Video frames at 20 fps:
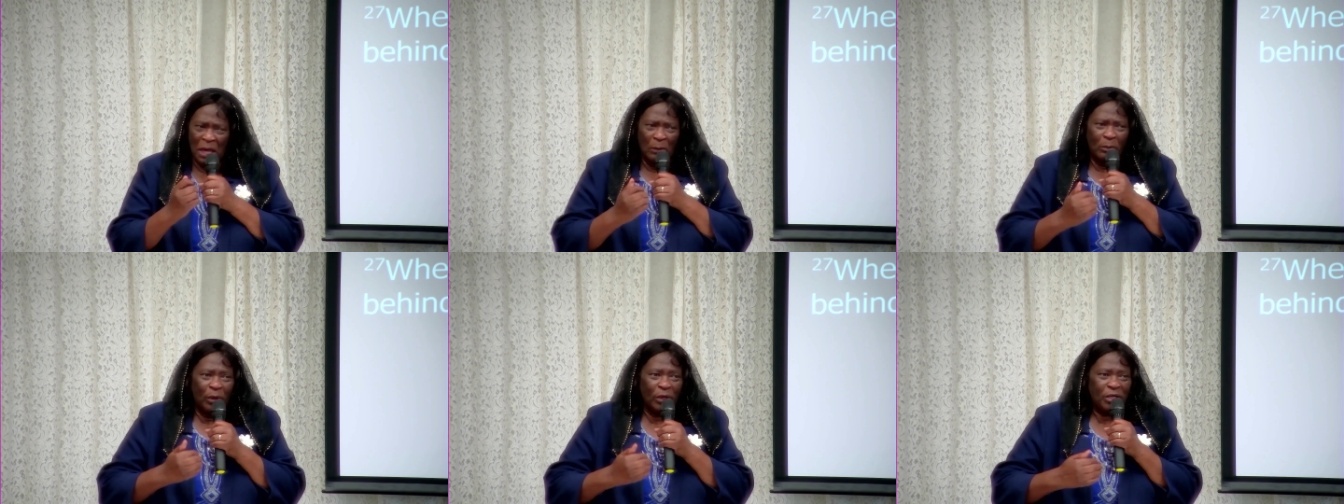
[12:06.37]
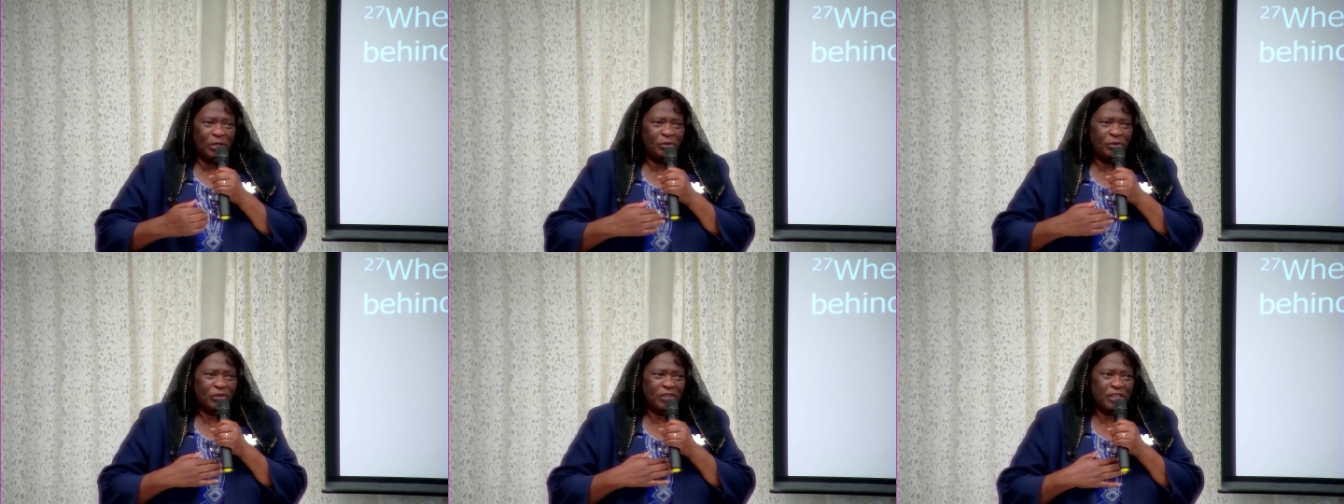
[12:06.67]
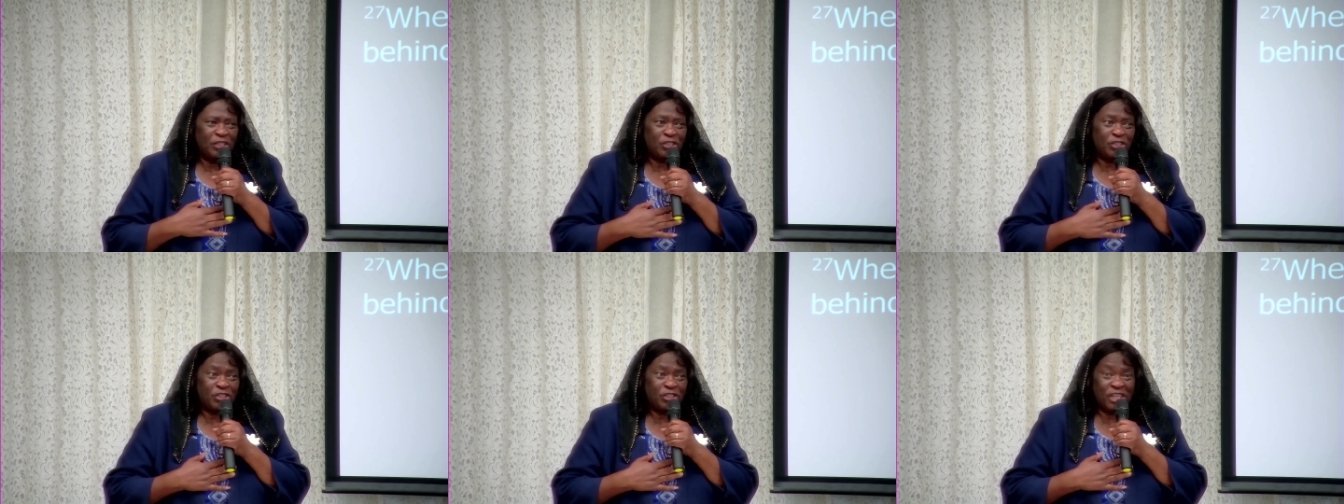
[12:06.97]
But you see,
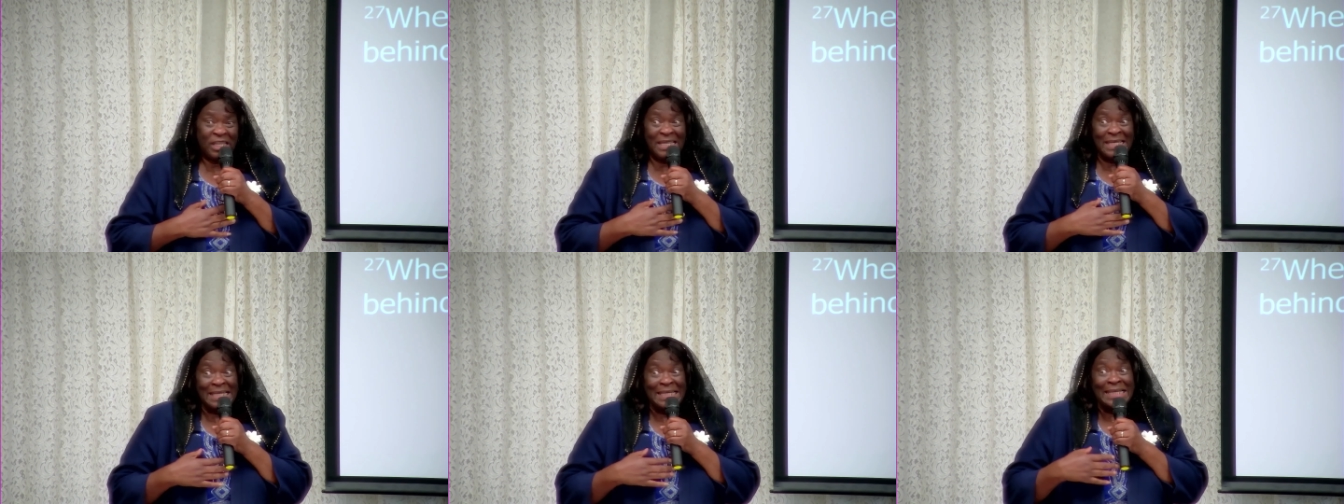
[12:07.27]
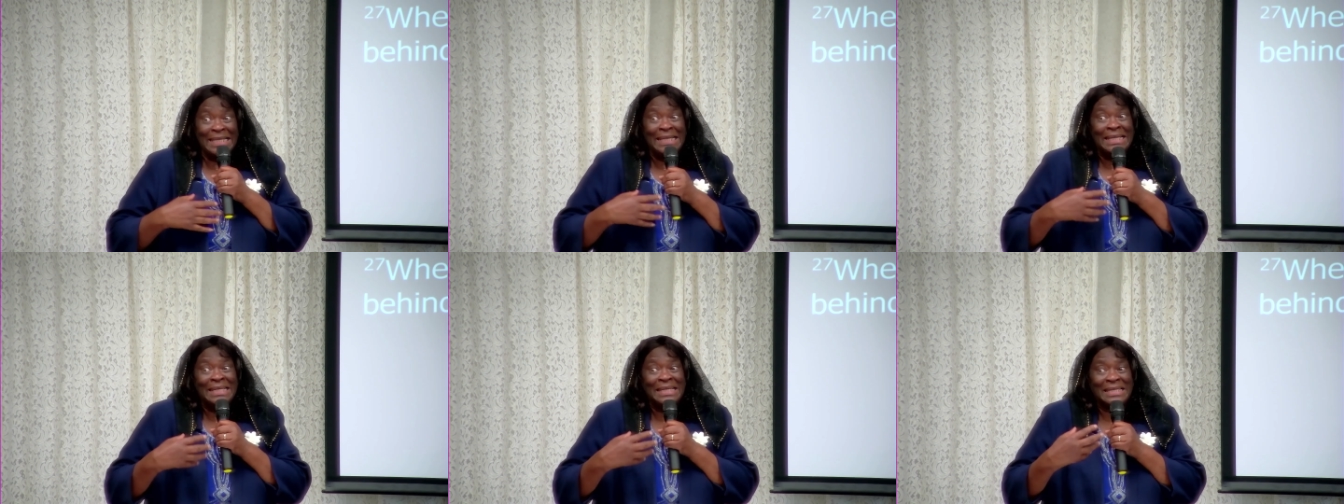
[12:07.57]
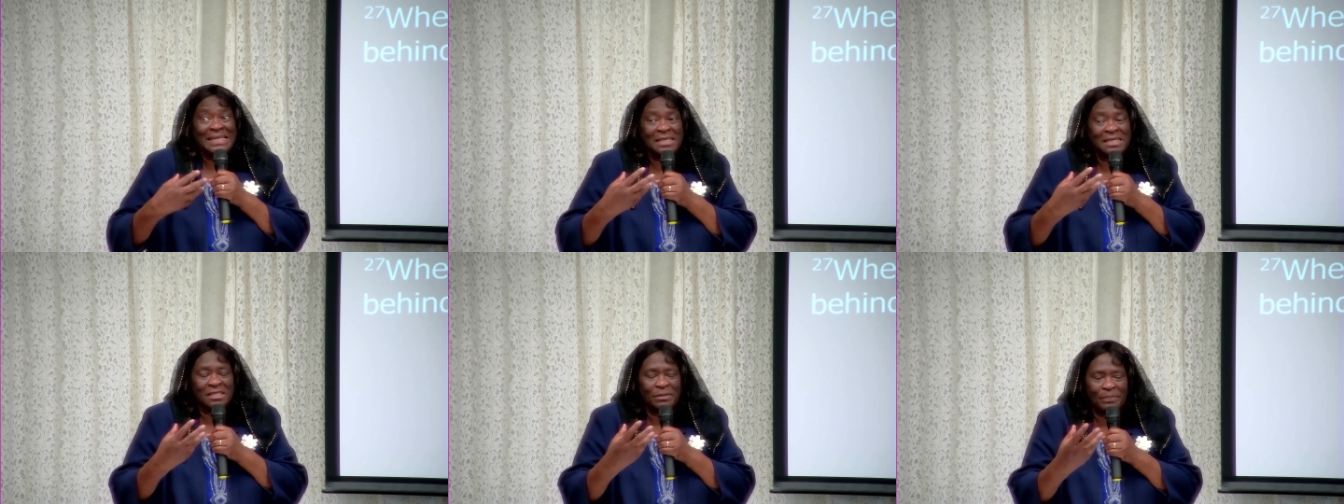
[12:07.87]
she
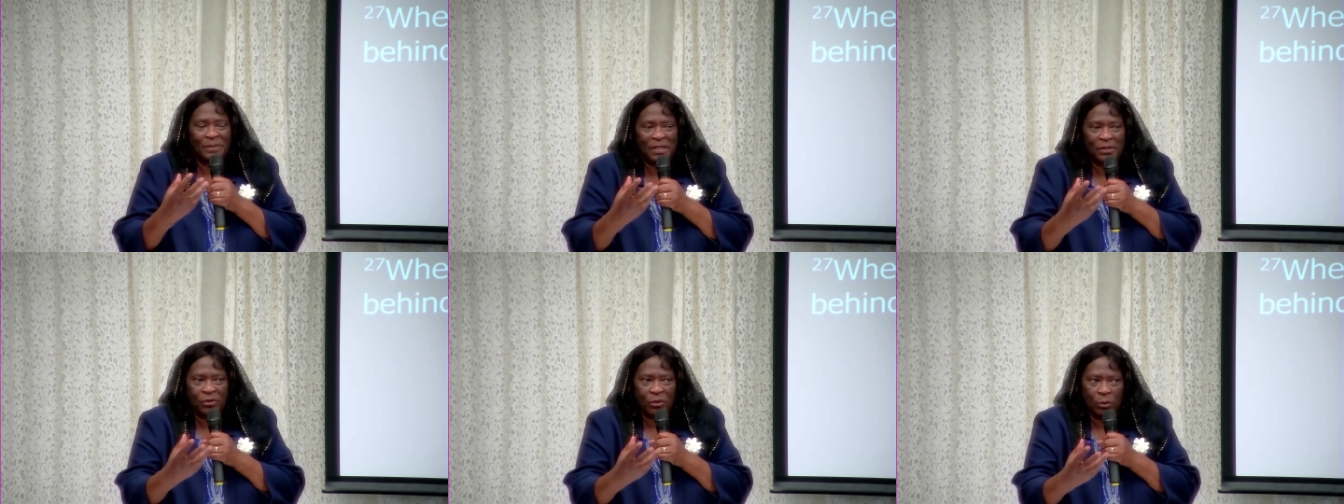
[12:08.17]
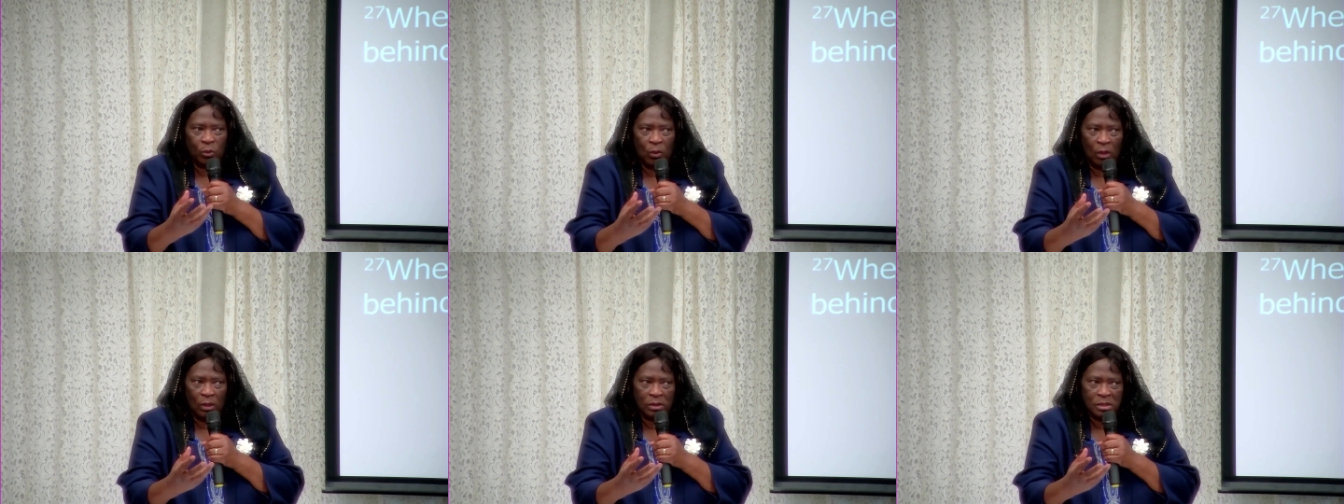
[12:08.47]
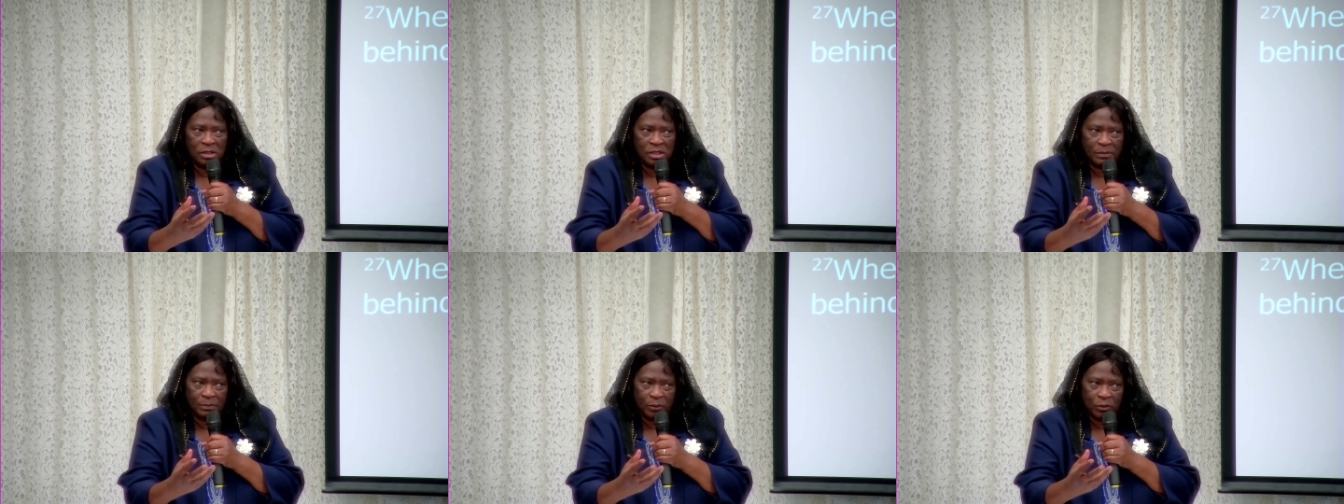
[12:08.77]
needed to be the one
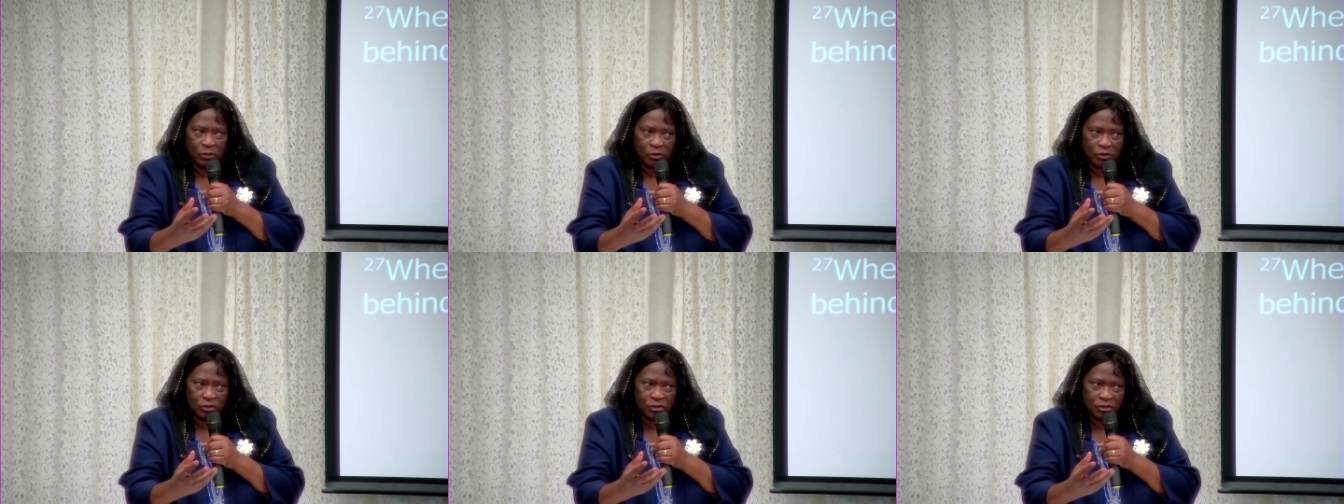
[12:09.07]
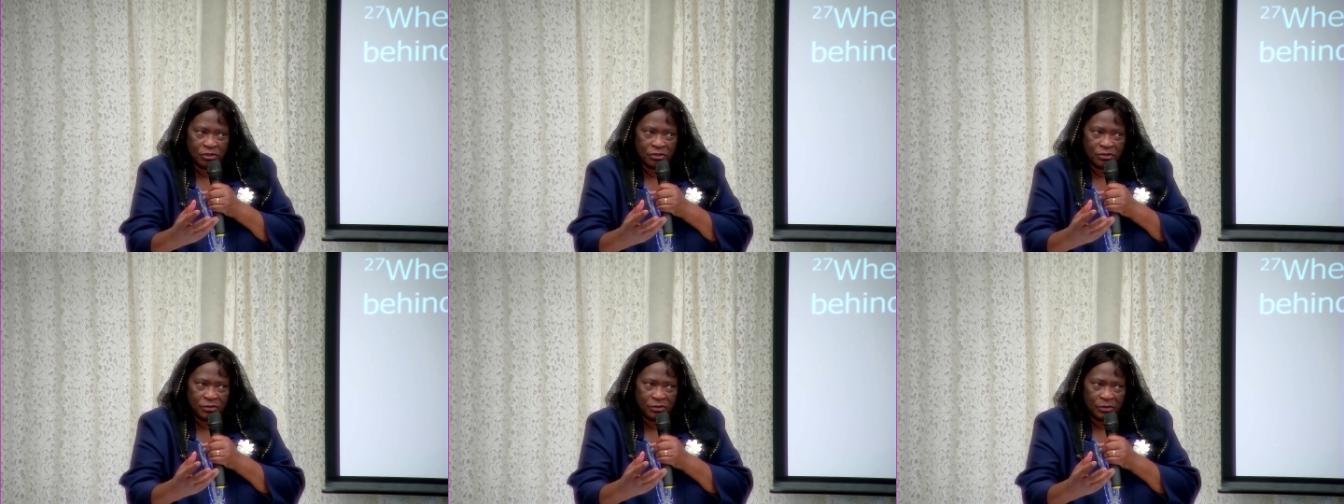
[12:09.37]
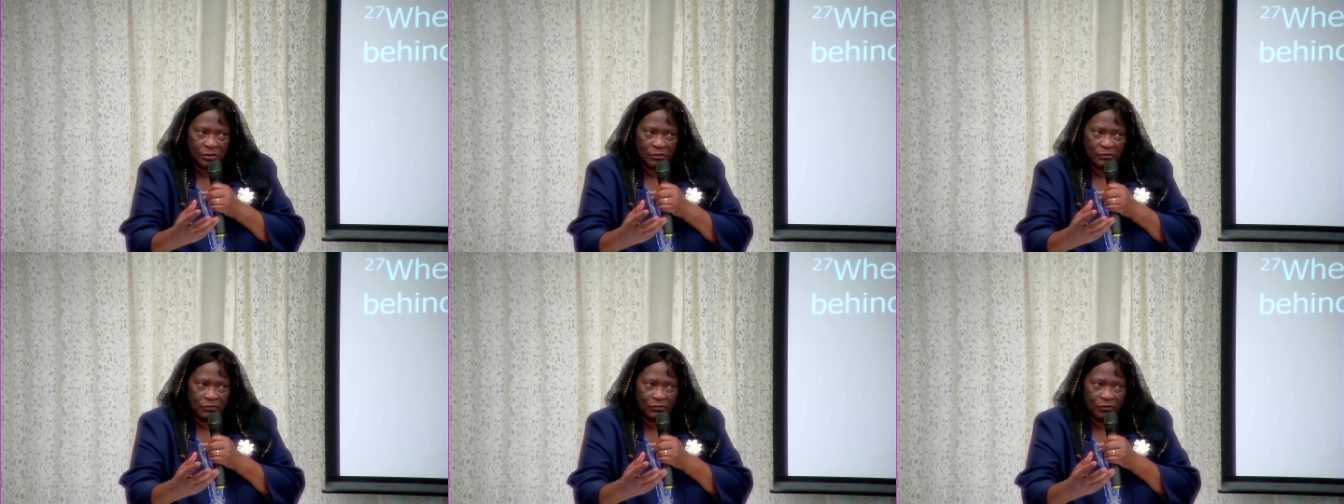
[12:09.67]
to push
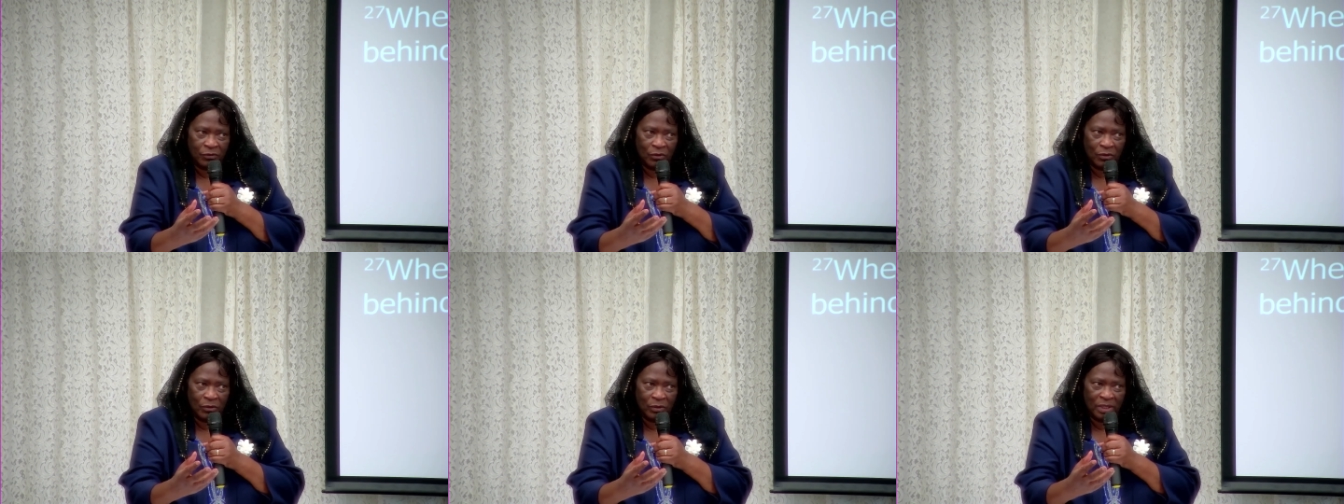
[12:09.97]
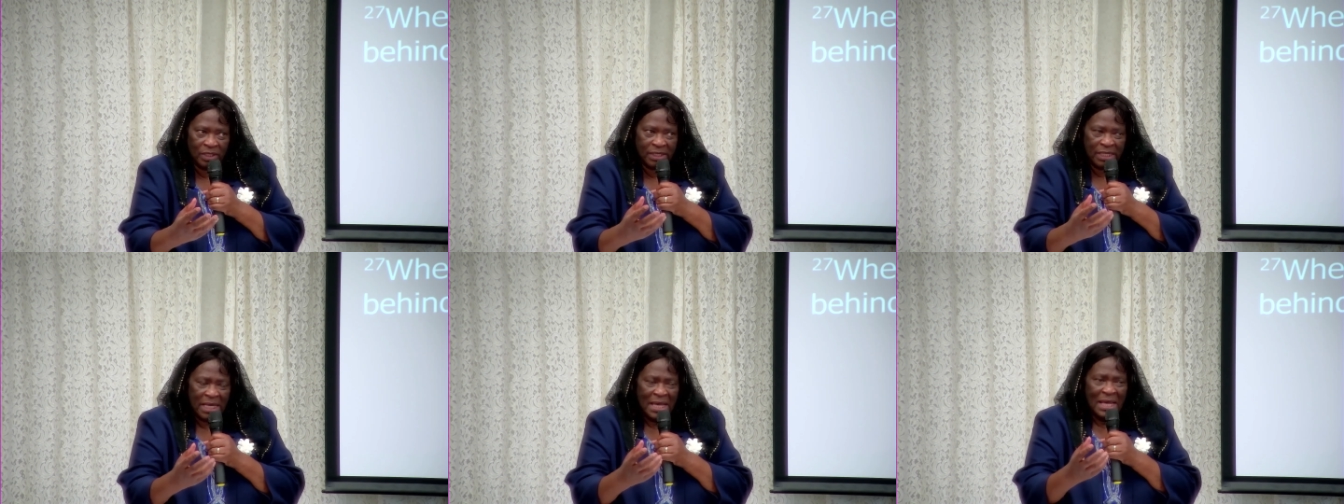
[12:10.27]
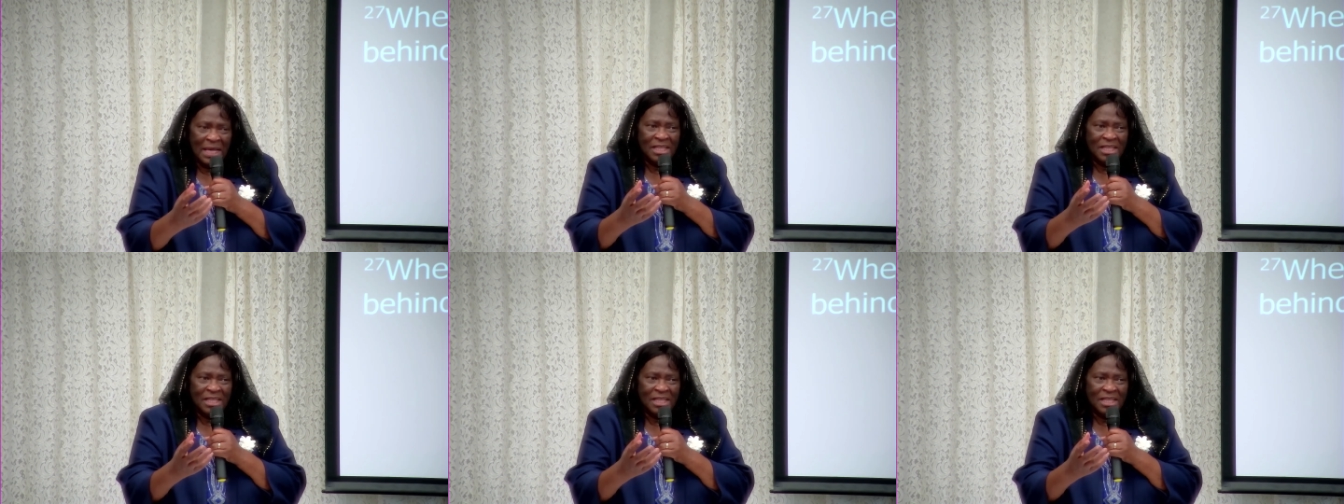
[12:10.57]
forward.